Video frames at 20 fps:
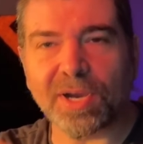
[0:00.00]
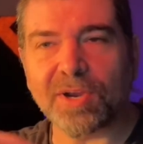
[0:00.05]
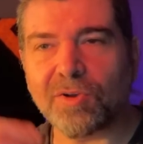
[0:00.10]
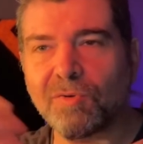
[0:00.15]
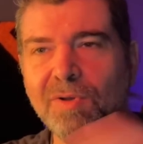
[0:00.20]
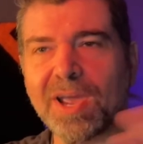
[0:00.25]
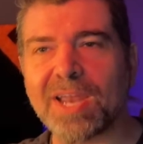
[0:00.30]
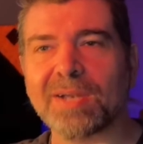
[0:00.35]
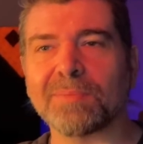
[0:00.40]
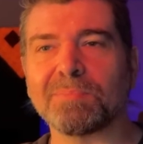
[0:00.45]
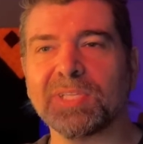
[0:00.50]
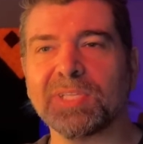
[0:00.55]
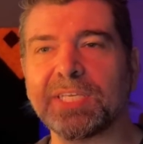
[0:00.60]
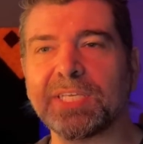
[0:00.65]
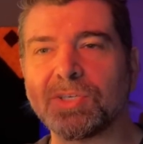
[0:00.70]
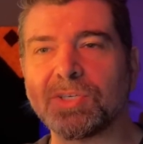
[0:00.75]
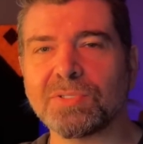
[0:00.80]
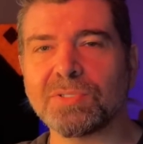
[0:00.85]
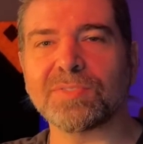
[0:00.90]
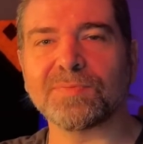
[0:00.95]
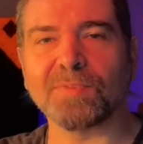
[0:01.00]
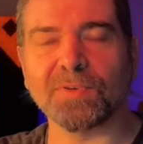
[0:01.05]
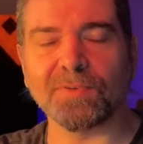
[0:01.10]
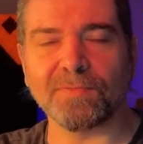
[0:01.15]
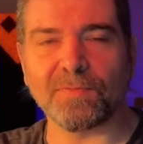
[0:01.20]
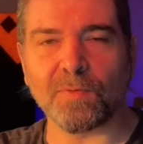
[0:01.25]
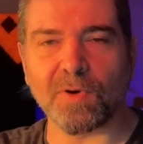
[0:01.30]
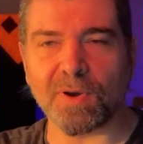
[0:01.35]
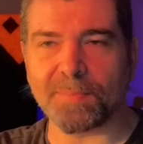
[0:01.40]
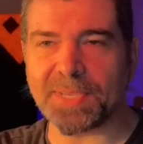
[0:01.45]
incredibly useful
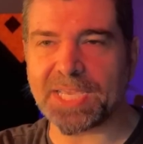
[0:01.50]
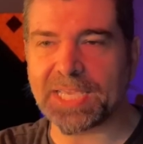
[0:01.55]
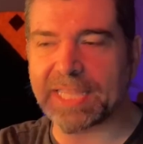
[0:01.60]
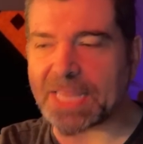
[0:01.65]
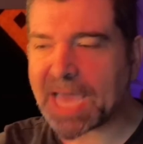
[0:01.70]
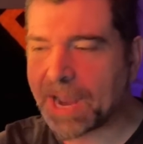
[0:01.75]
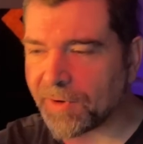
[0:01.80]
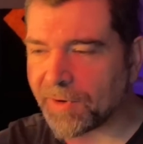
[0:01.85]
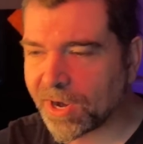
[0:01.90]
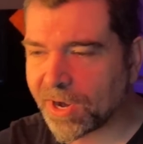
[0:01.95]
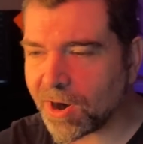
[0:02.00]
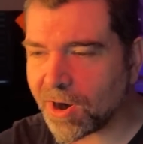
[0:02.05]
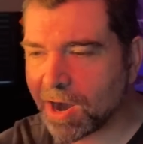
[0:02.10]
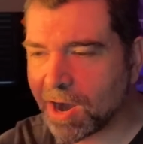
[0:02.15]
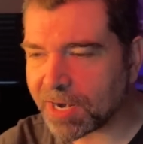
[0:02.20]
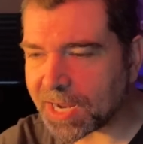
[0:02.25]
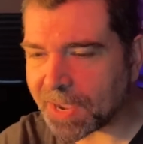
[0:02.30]
for me in that regard.